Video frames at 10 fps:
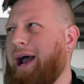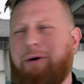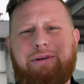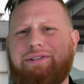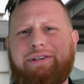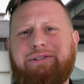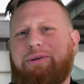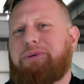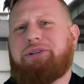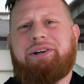how does the
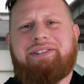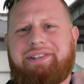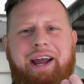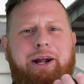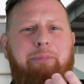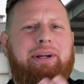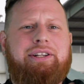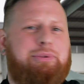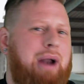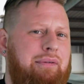Tucson stack up
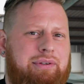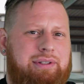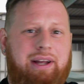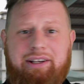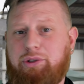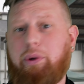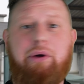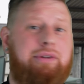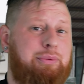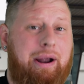against rivals like
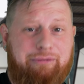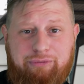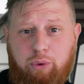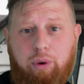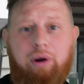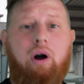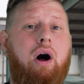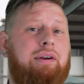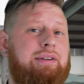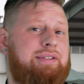Toyota's RAV4,
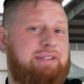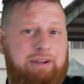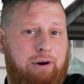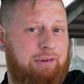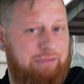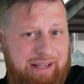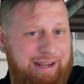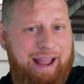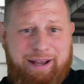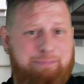Honda's
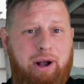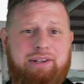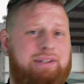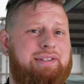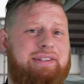CR-V, and Mazda's